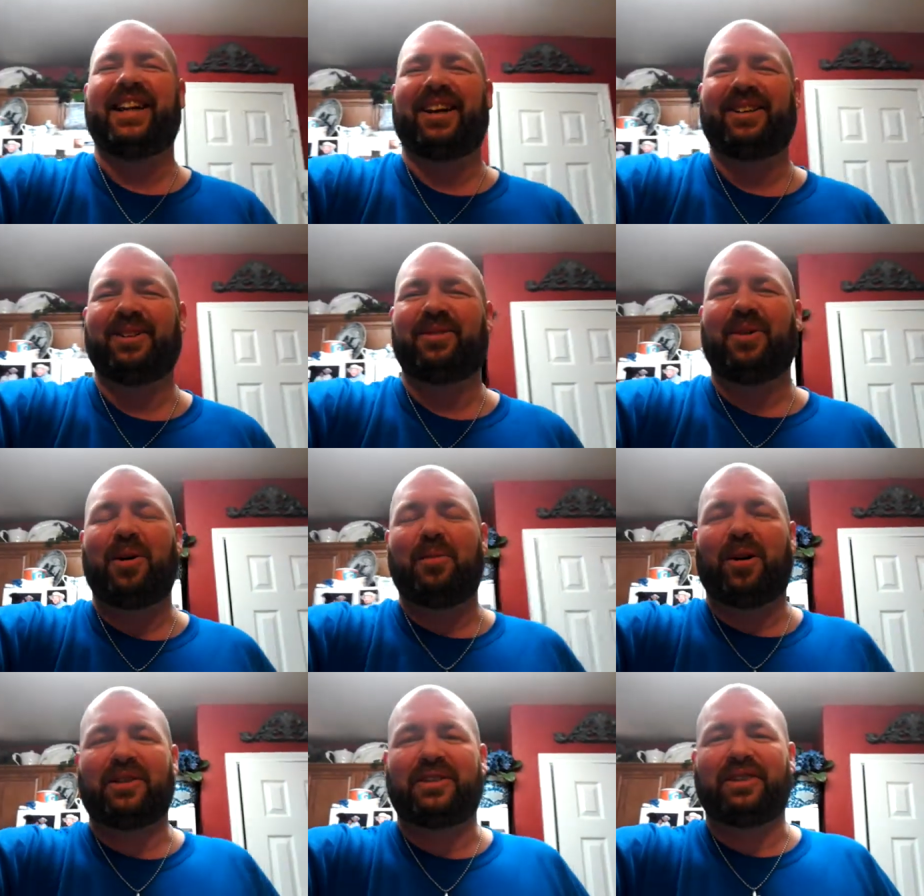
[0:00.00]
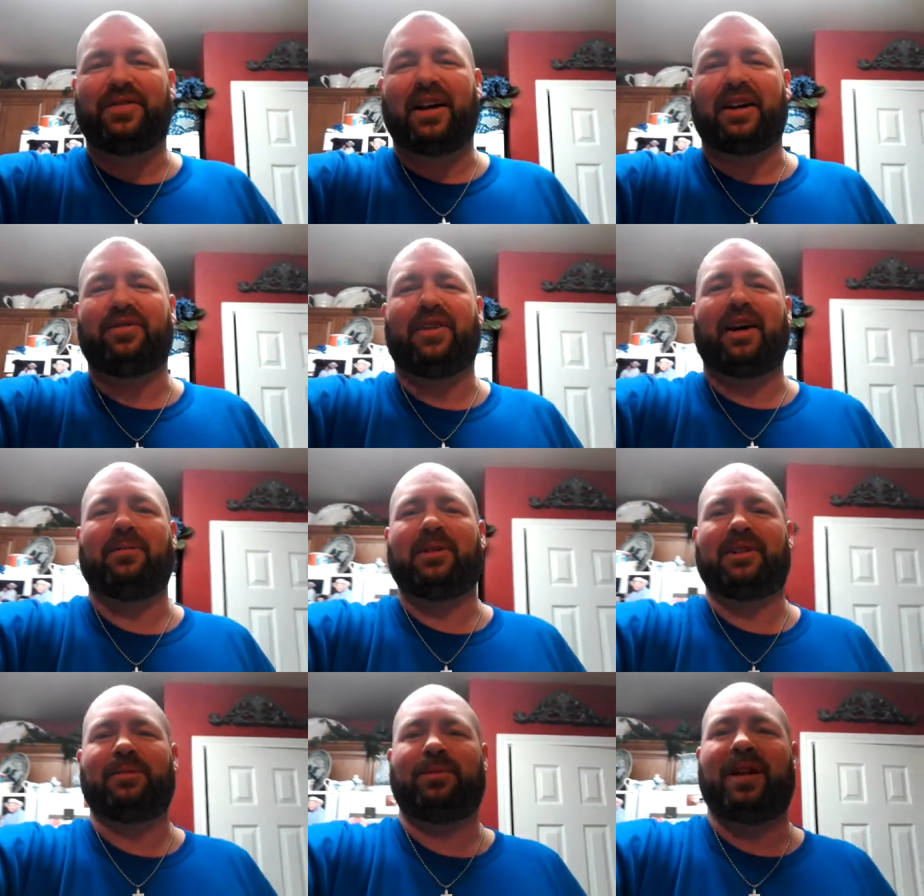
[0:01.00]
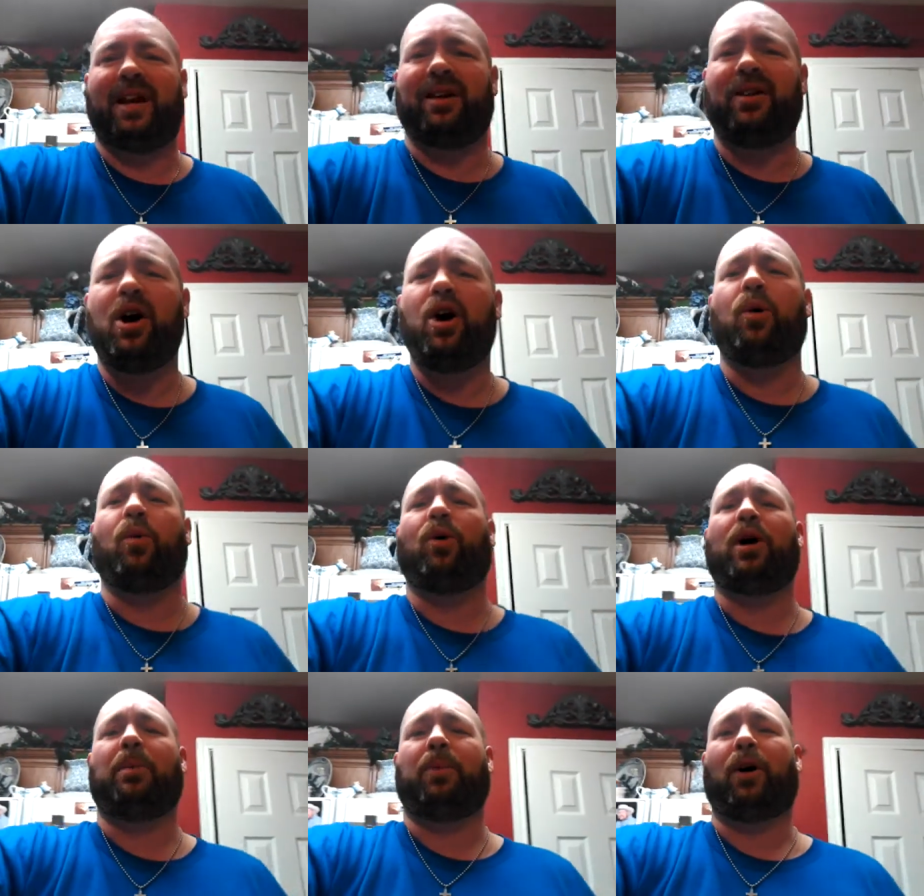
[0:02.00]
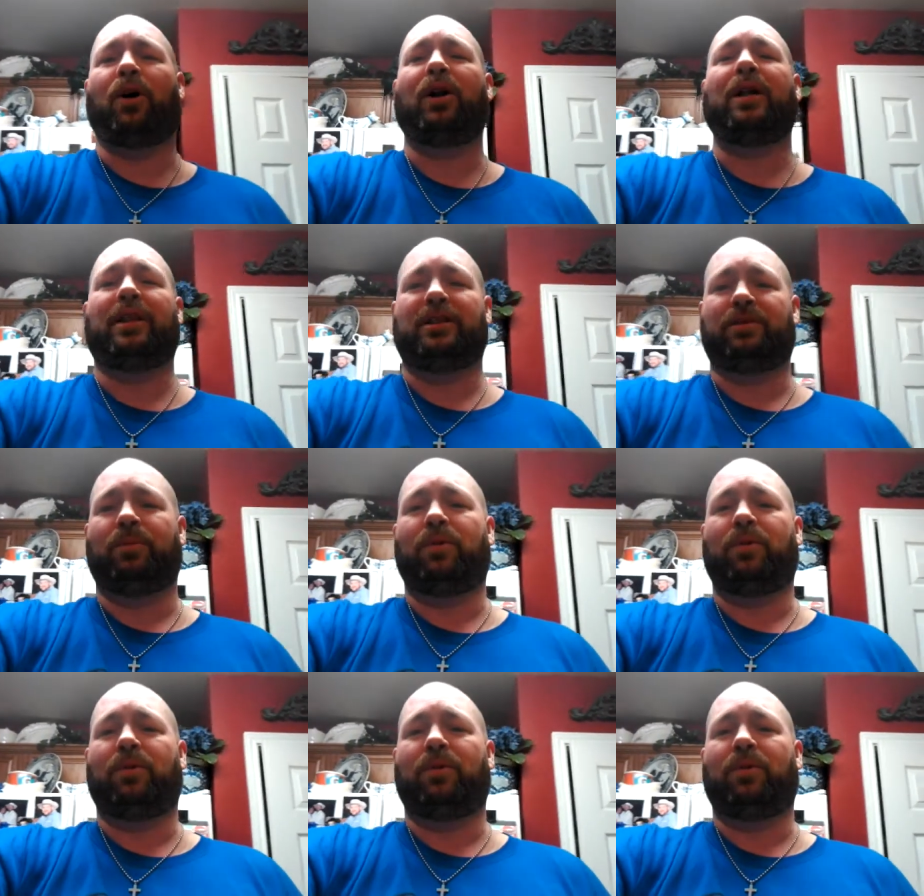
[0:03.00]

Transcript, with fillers: down to the Walmart see if I can find me some kale. Woke up early this